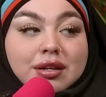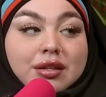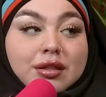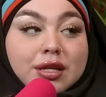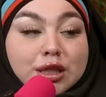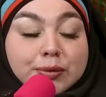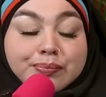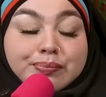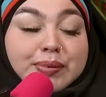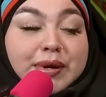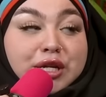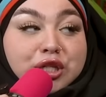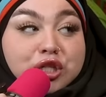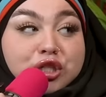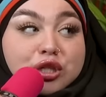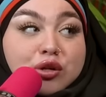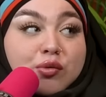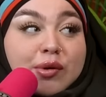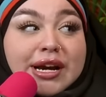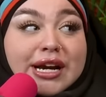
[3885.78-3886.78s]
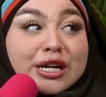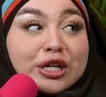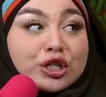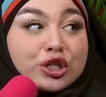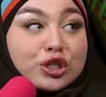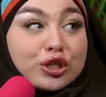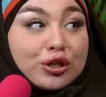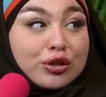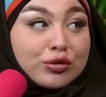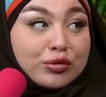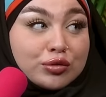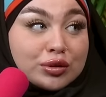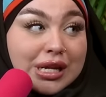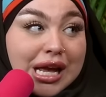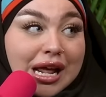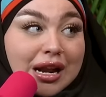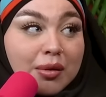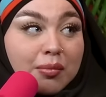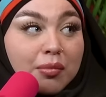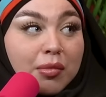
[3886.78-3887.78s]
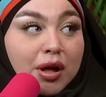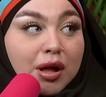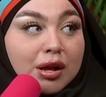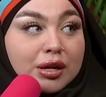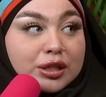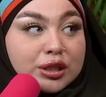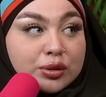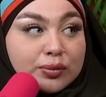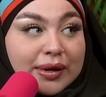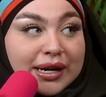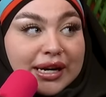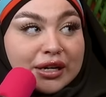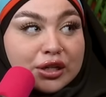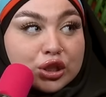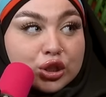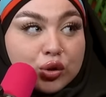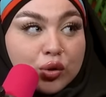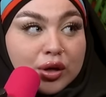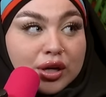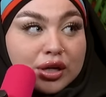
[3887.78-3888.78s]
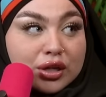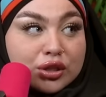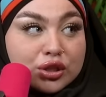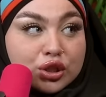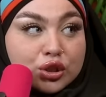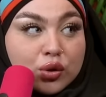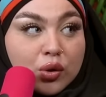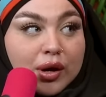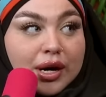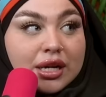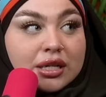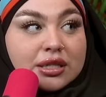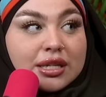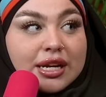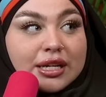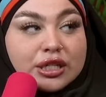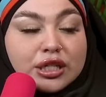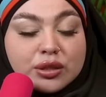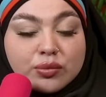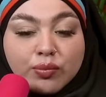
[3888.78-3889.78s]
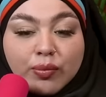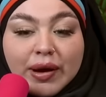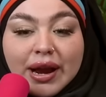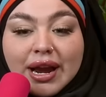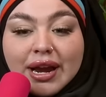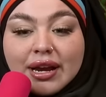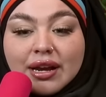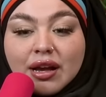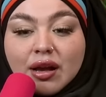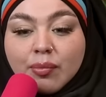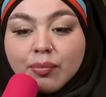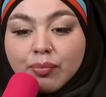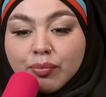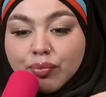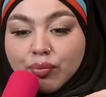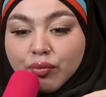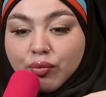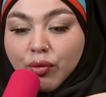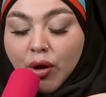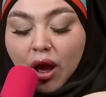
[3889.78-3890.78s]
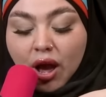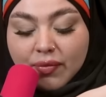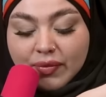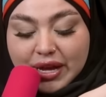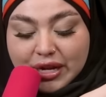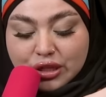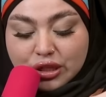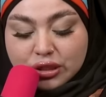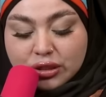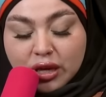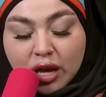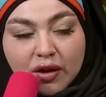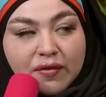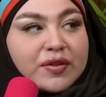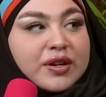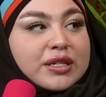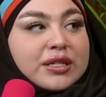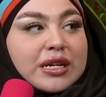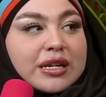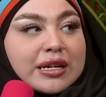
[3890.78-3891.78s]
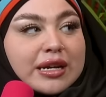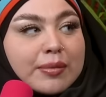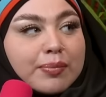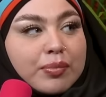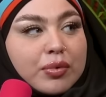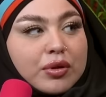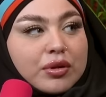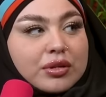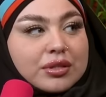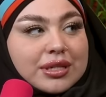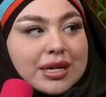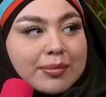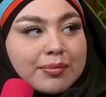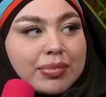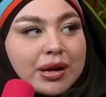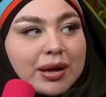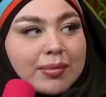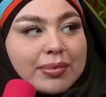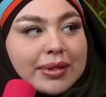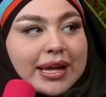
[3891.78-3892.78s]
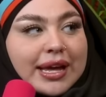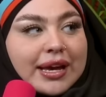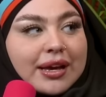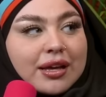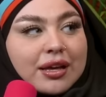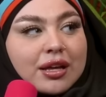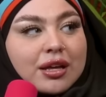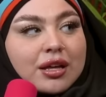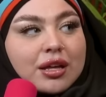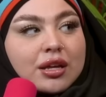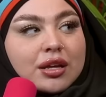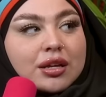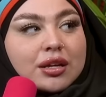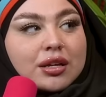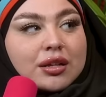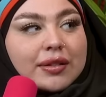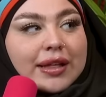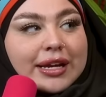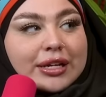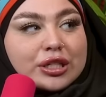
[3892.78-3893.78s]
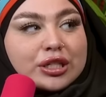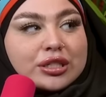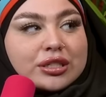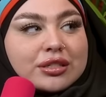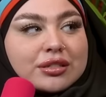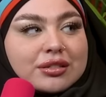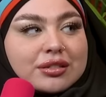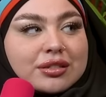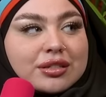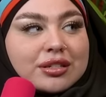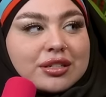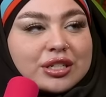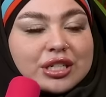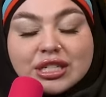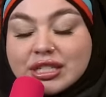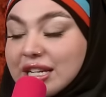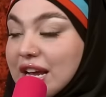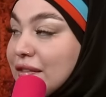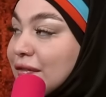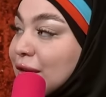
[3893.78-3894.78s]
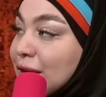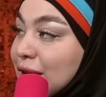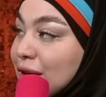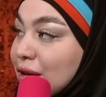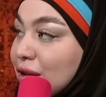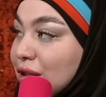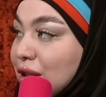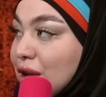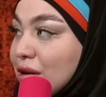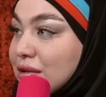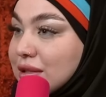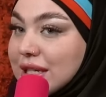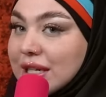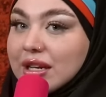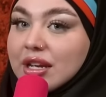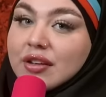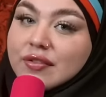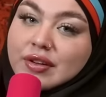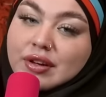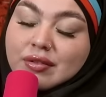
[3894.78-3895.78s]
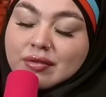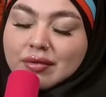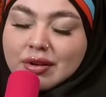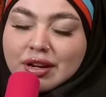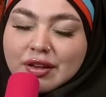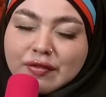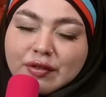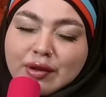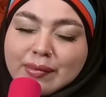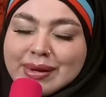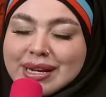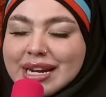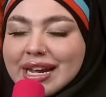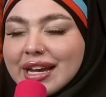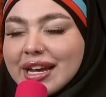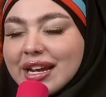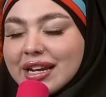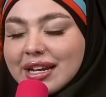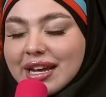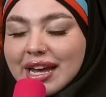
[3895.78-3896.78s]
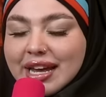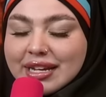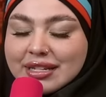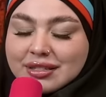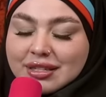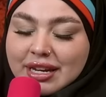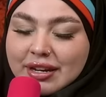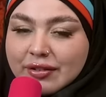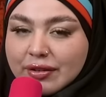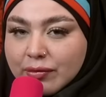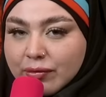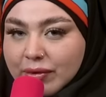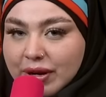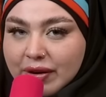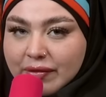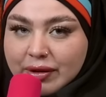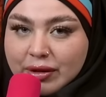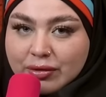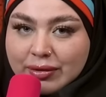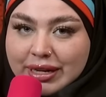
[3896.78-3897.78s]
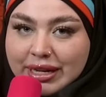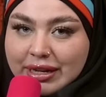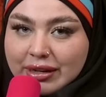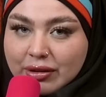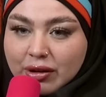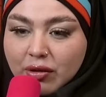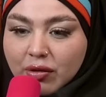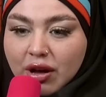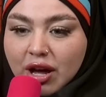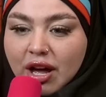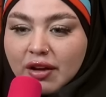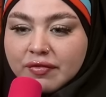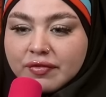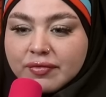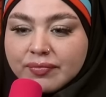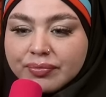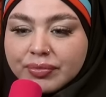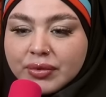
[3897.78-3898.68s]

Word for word: this bitch isn't wearing shoes at a mall. She's wearing short shorts and she's wearing a bra that just covers the nipples in public. Like she's she's never in clothes. Like if you don't want if you want to be naked, yay, slave, whatever queen, go off.